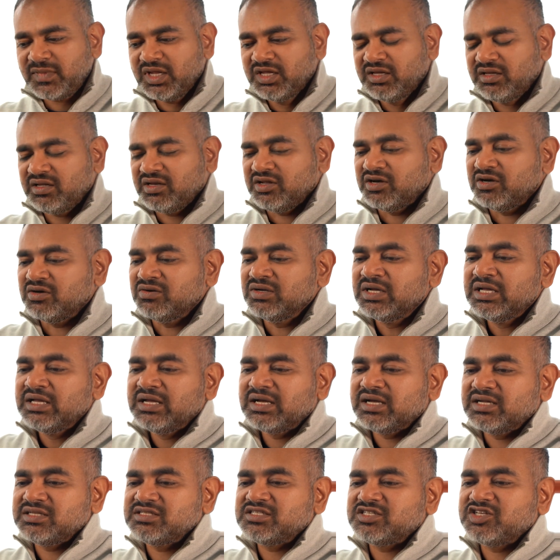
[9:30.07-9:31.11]
You know,
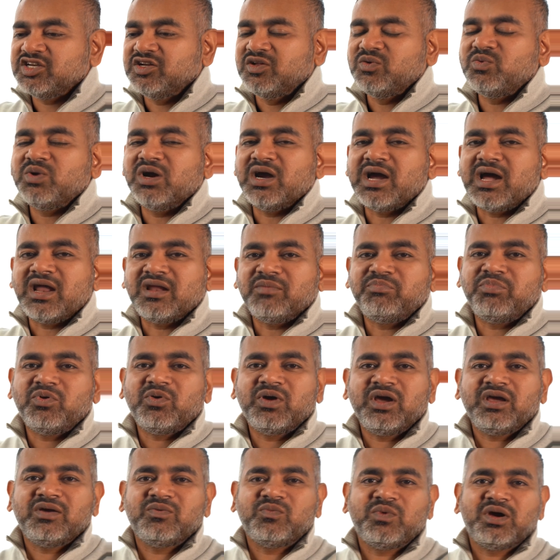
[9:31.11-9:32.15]
until we're at a
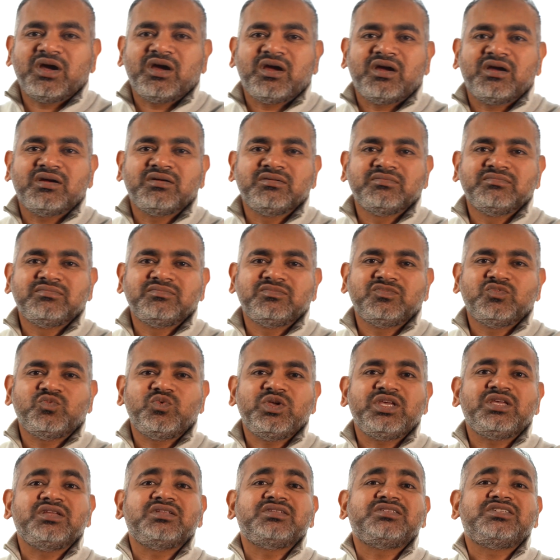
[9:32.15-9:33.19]
point where
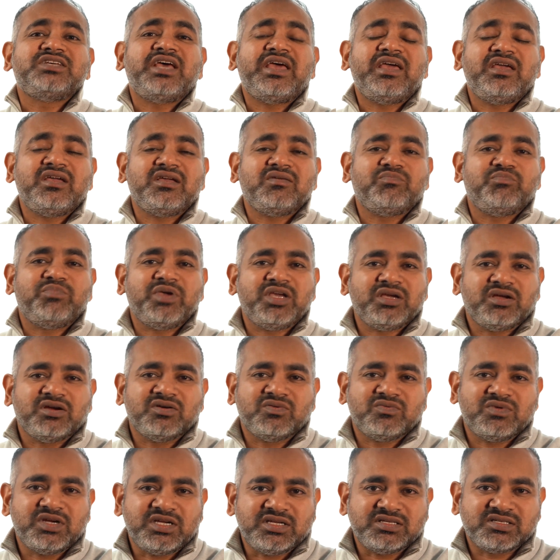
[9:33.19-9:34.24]
we can take
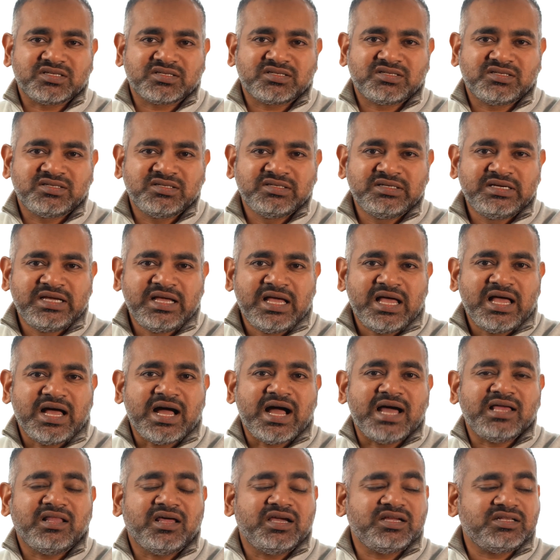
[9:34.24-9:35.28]
bigger risks.
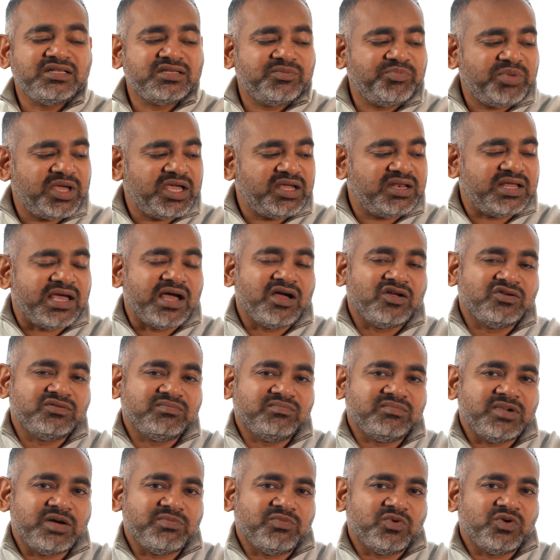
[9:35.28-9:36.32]
I like to pay
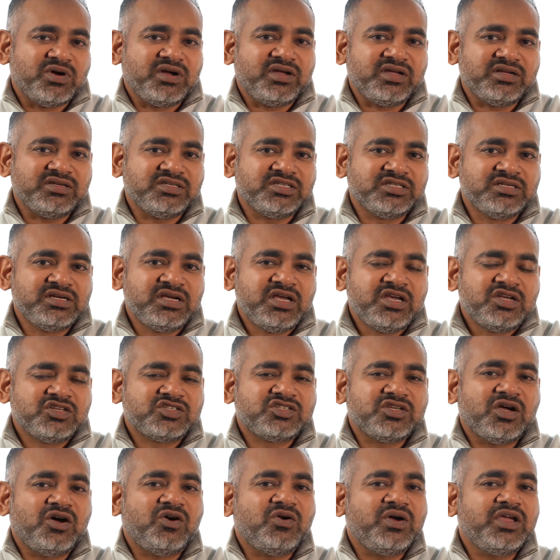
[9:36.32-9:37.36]
down my mortgage.
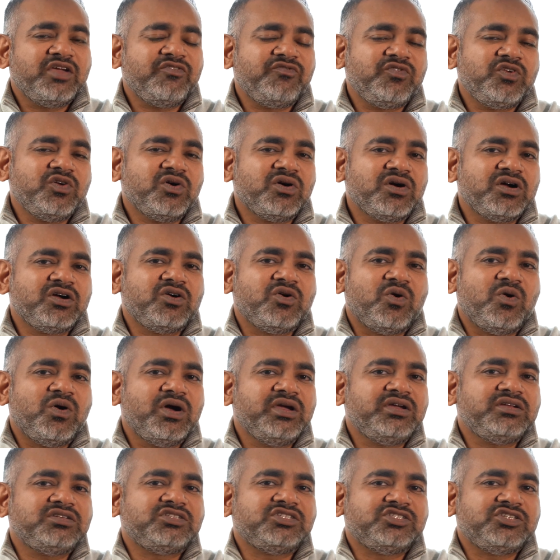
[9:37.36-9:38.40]
So if you're
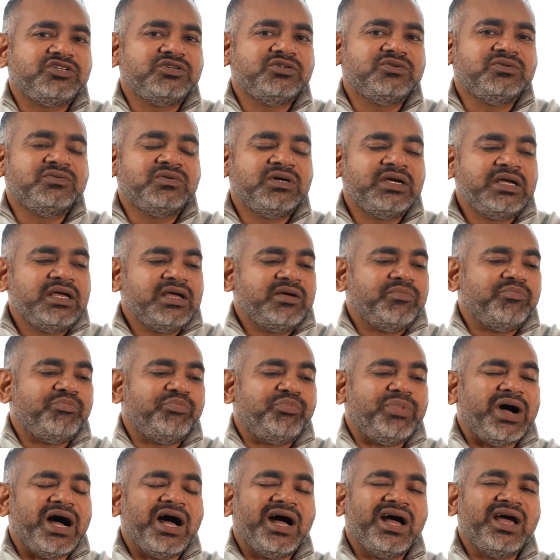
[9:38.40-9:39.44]
going to
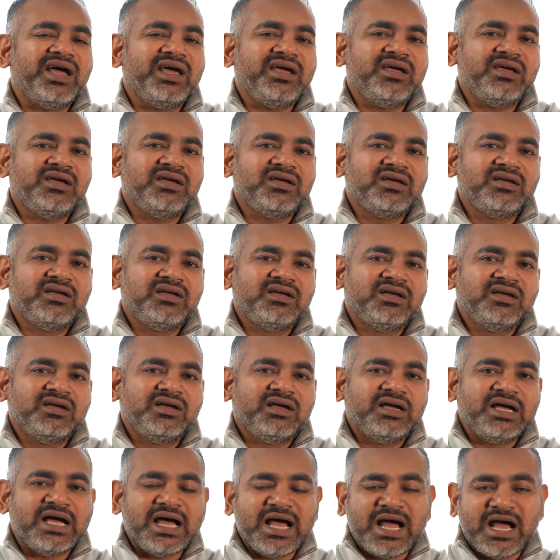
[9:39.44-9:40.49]
buy
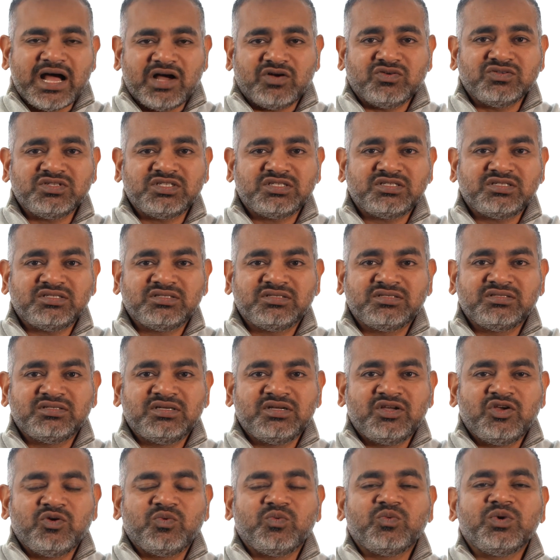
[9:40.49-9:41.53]
a house
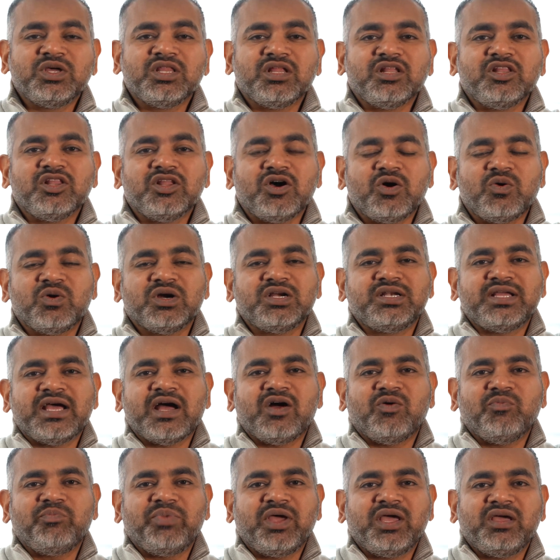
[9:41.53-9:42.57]
with a lower
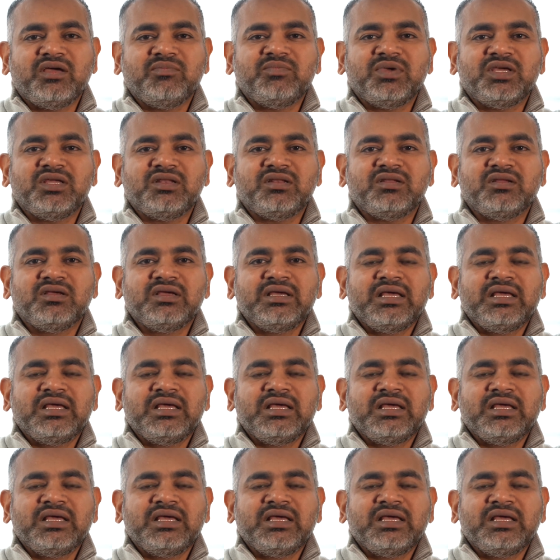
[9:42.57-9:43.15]
down payment